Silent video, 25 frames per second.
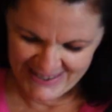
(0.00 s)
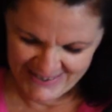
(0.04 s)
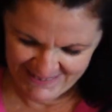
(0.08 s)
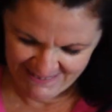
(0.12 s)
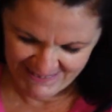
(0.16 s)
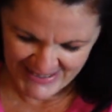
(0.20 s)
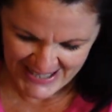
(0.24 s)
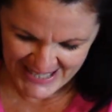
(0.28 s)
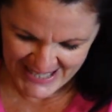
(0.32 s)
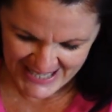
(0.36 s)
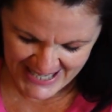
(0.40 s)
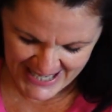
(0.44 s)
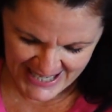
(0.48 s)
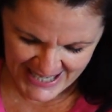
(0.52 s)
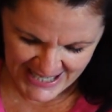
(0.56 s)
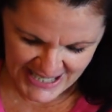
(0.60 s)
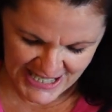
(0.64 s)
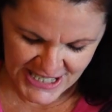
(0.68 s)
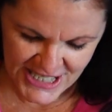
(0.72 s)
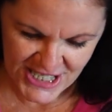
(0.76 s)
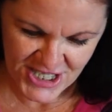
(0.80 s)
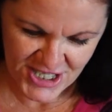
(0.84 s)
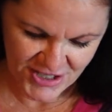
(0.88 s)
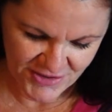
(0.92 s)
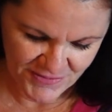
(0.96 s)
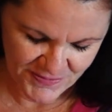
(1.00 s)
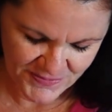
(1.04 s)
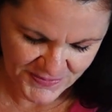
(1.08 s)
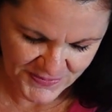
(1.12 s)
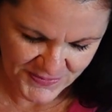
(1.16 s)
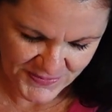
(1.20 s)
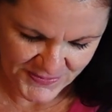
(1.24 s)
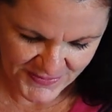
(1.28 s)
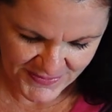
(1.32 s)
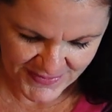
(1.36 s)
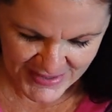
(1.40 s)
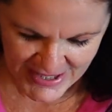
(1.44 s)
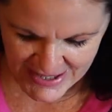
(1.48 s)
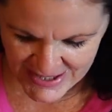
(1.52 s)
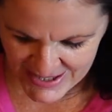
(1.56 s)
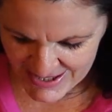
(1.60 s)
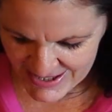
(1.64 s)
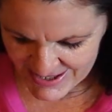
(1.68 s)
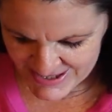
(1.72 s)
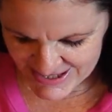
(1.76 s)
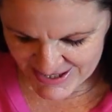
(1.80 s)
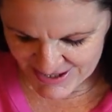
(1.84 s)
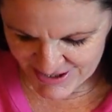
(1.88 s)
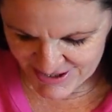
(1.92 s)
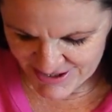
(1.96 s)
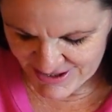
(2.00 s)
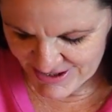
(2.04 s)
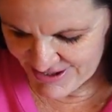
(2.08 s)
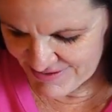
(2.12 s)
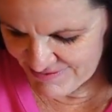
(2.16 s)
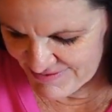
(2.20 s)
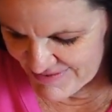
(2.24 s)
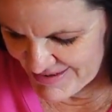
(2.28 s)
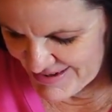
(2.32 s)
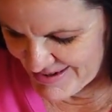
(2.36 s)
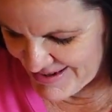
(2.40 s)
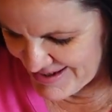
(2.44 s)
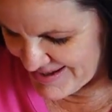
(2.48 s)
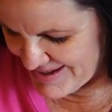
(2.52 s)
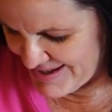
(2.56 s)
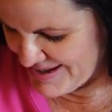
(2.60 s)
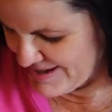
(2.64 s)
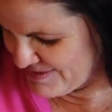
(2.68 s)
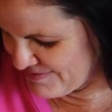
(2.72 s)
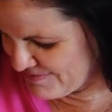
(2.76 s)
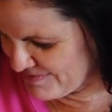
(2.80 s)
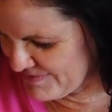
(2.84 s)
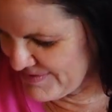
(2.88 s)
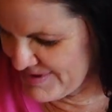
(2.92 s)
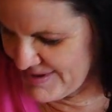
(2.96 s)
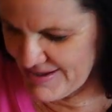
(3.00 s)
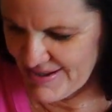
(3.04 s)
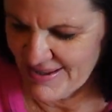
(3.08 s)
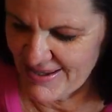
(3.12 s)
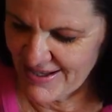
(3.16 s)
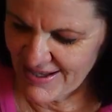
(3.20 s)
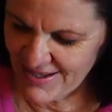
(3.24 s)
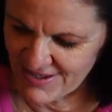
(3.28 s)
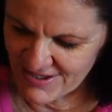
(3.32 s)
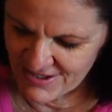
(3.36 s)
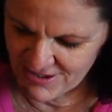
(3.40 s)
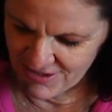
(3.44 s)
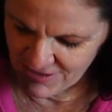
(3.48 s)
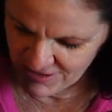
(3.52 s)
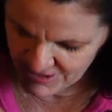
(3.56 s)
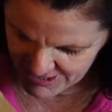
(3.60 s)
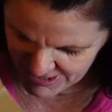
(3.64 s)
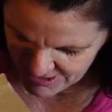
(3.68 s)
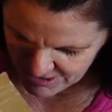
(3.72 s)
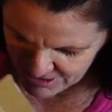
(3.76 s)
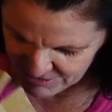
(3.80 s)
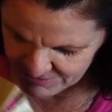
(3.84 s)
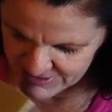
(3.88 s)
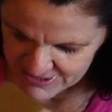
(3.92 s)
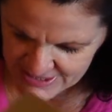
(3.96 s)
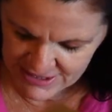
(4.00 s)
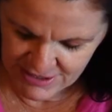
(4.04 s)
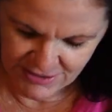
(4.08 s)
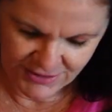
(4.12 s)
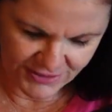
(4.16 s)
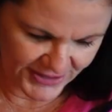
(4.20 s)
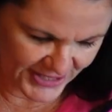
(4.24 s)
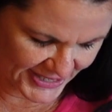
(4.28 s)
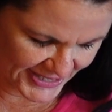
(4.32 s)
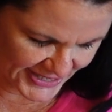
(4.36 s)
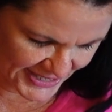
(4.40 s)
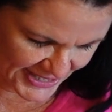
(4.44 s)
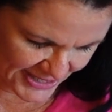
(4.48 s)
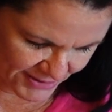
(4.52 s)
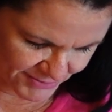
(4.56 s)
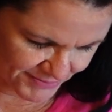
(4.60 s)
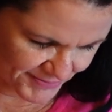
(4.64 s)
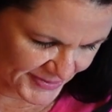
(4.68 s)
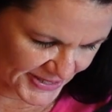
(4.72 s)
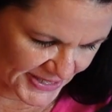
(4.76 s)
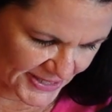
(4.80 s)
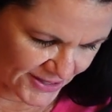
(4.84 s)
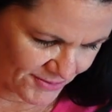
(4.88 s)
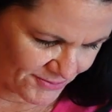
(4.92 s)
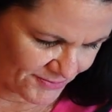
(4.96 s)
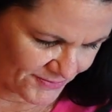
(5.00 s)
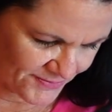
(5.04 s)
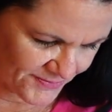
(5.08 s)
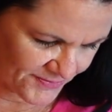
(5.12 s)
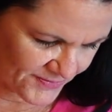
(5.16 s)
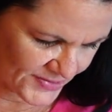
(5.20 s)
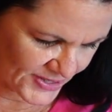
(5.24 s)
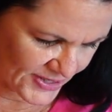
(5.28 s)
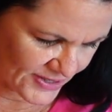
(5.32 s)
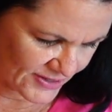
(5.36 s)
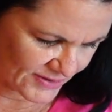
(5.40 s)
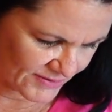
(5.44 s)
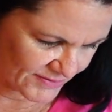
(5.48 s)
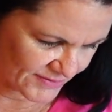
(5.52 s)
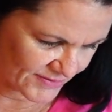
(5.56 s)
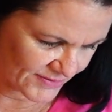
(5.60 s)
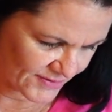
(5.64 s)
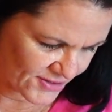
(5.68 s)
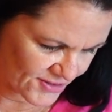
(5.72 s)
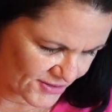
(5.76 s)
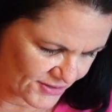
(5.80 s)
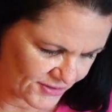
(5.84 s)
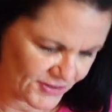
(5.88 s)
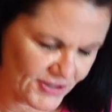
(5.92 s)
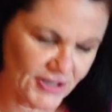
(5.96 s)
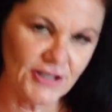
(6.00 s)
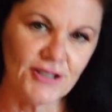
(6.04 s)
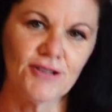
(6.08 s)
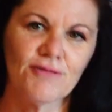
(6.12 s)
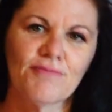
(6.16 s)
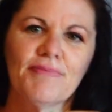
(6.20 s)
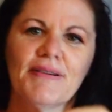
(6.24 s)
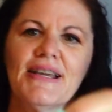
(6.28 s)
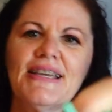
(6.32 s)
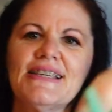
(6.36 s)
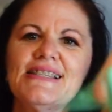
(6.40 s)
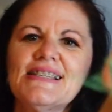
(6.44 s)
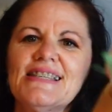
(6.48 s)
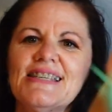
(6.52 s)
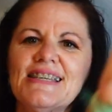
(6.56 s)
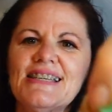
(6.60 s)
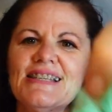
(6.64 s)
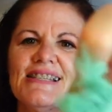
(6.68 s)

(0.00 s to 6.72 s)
cooking jaffles, mine broke. So I had to get a new one. So here is the little